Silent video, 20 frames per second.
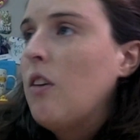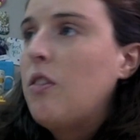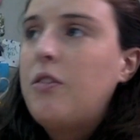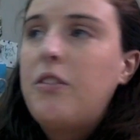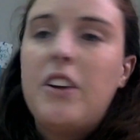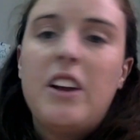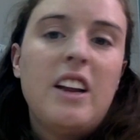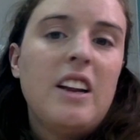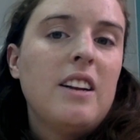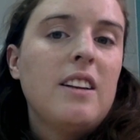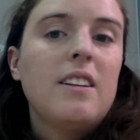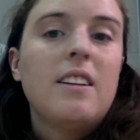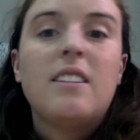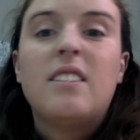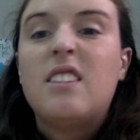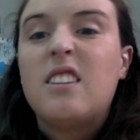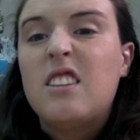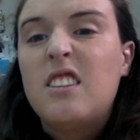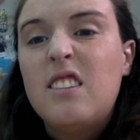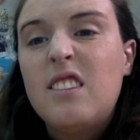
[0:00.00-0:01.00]
fit into
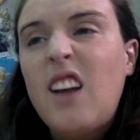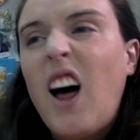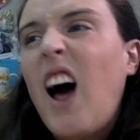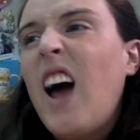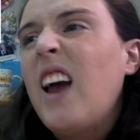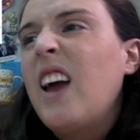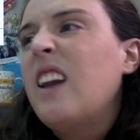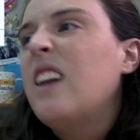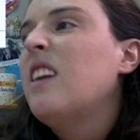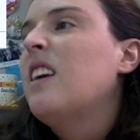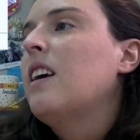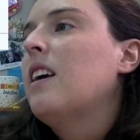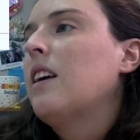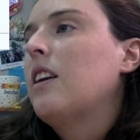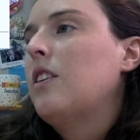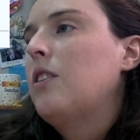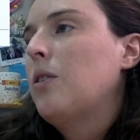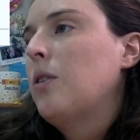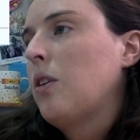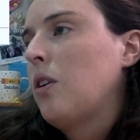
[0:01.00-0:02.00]
society,
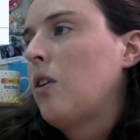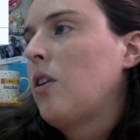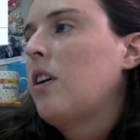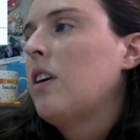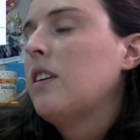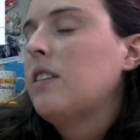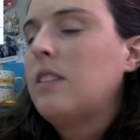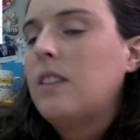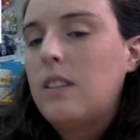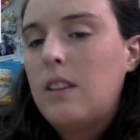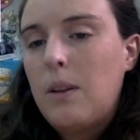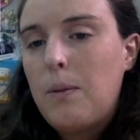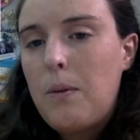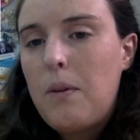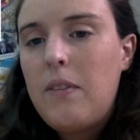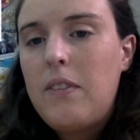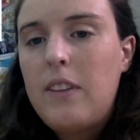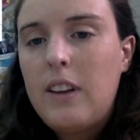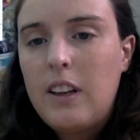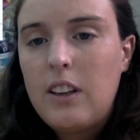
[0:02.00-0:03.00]
into a criticism
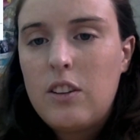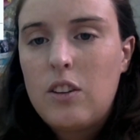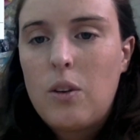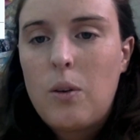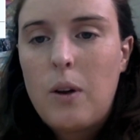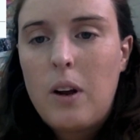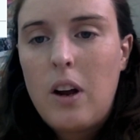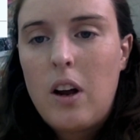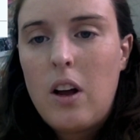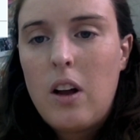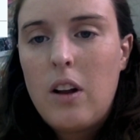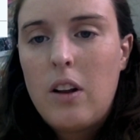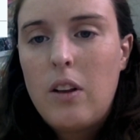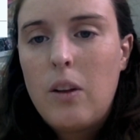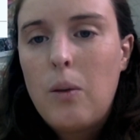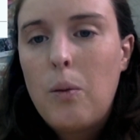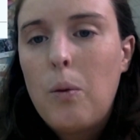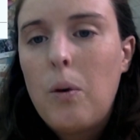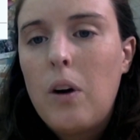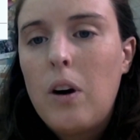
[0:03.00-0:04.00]
of things going on in
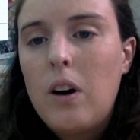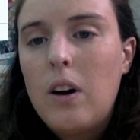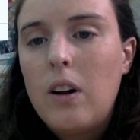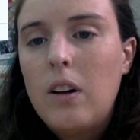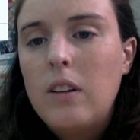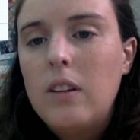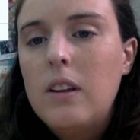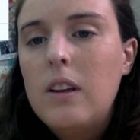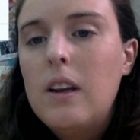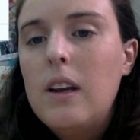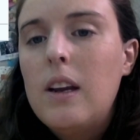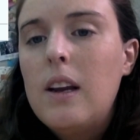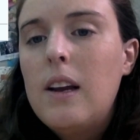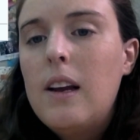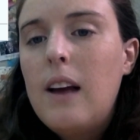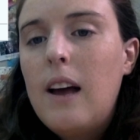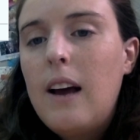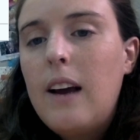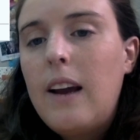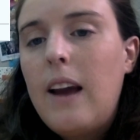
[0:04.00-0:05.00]
the world?
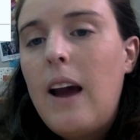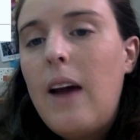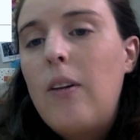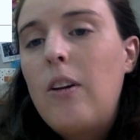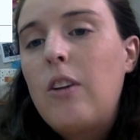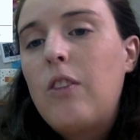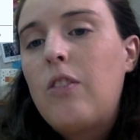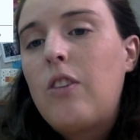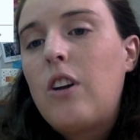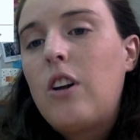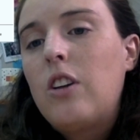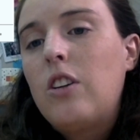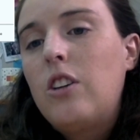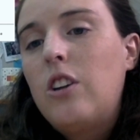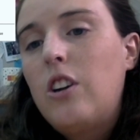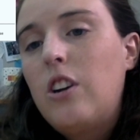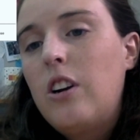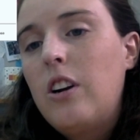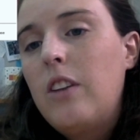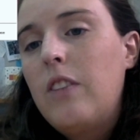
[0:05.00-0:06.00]
Accounting for
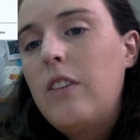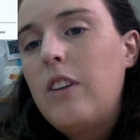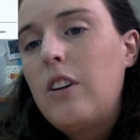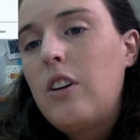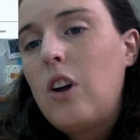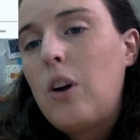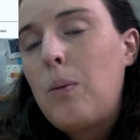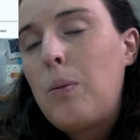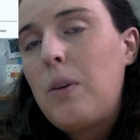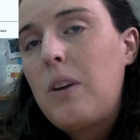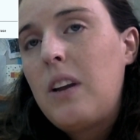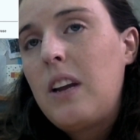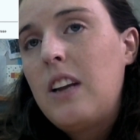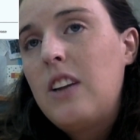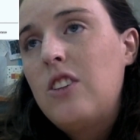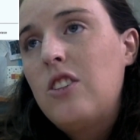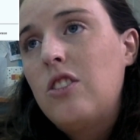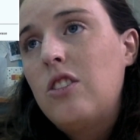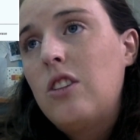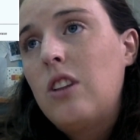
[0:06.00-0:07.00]
alternative
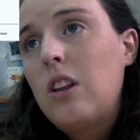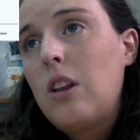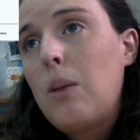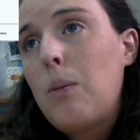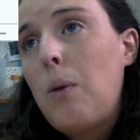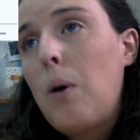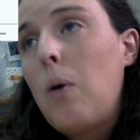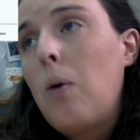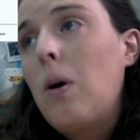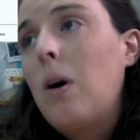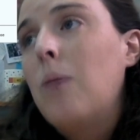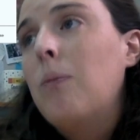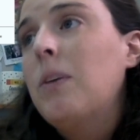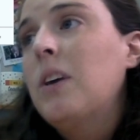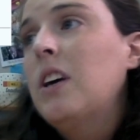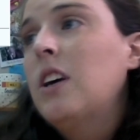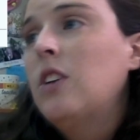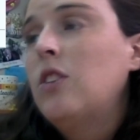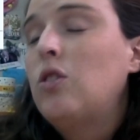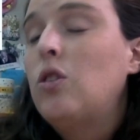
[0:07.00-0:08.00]
interpretations in the poem.
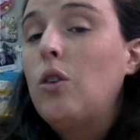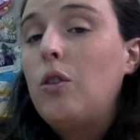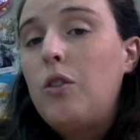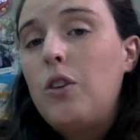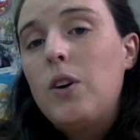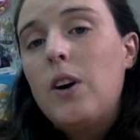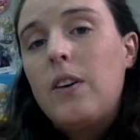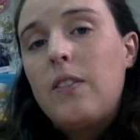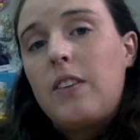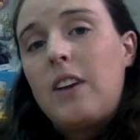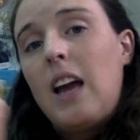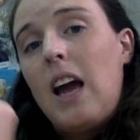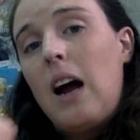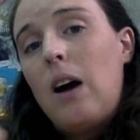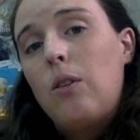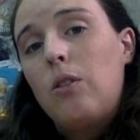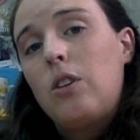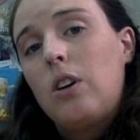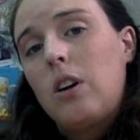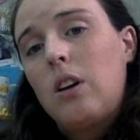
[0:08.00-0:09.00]
So if you have
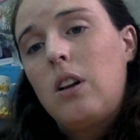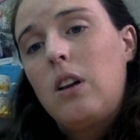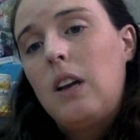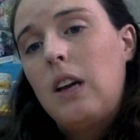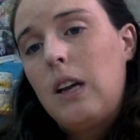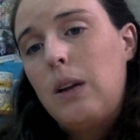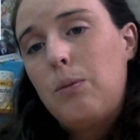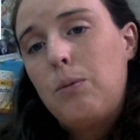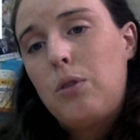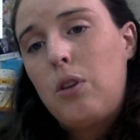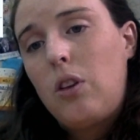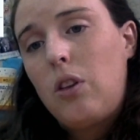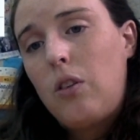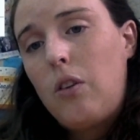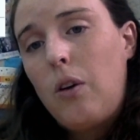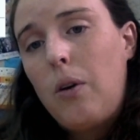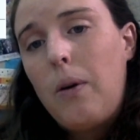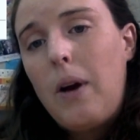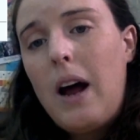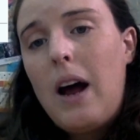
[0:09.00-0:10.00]
counterclaims
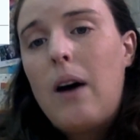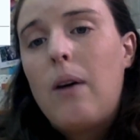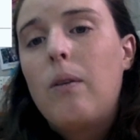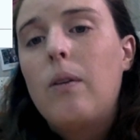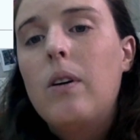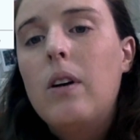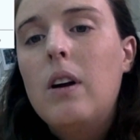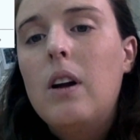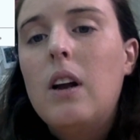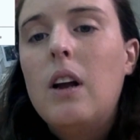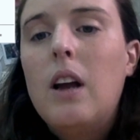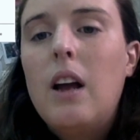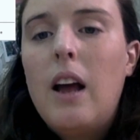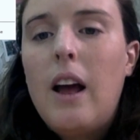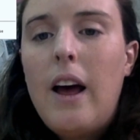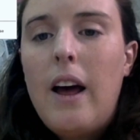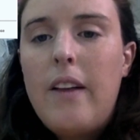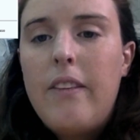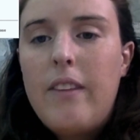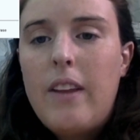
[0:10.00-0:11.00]
throughout,
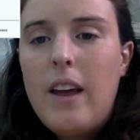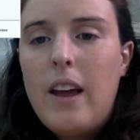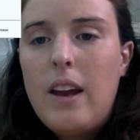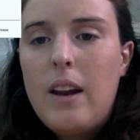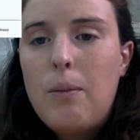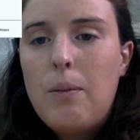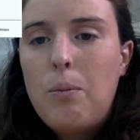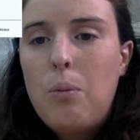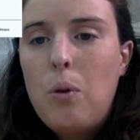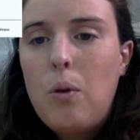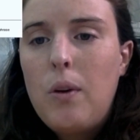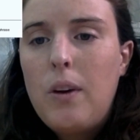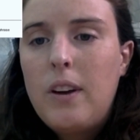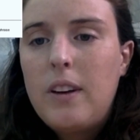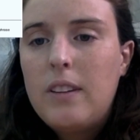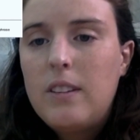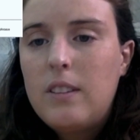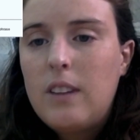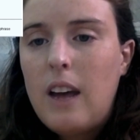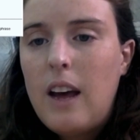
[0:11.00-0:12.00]
and then employing
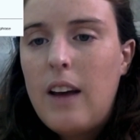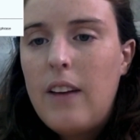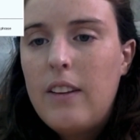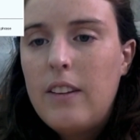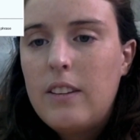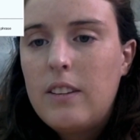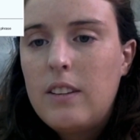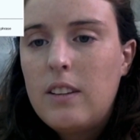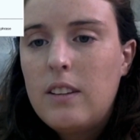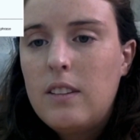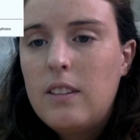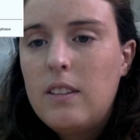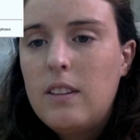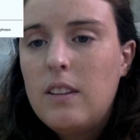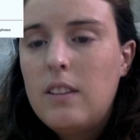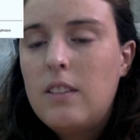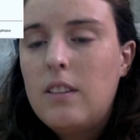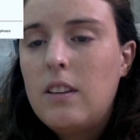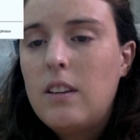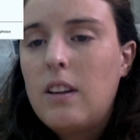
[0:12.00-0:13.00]
a style that's
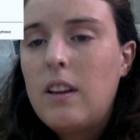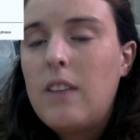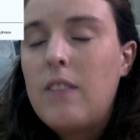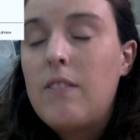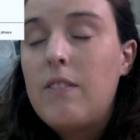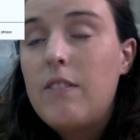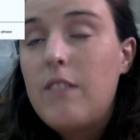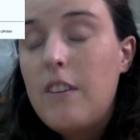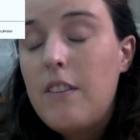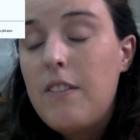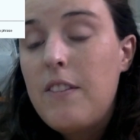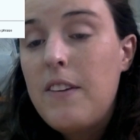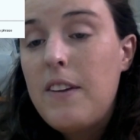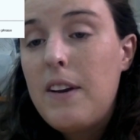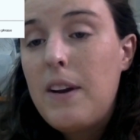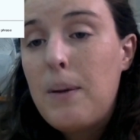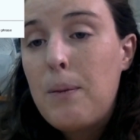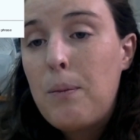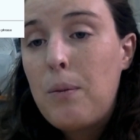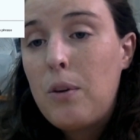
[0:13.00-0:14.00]
consistently vivid
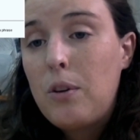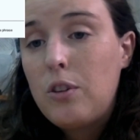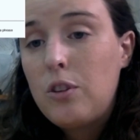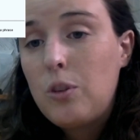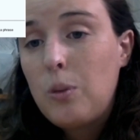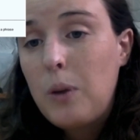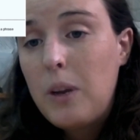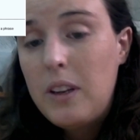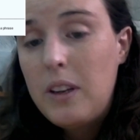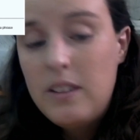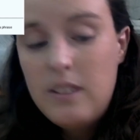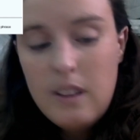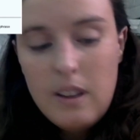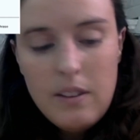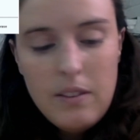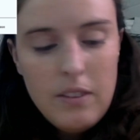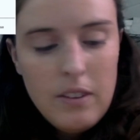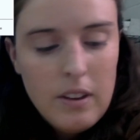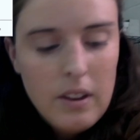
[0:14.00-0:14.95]
and persuasive.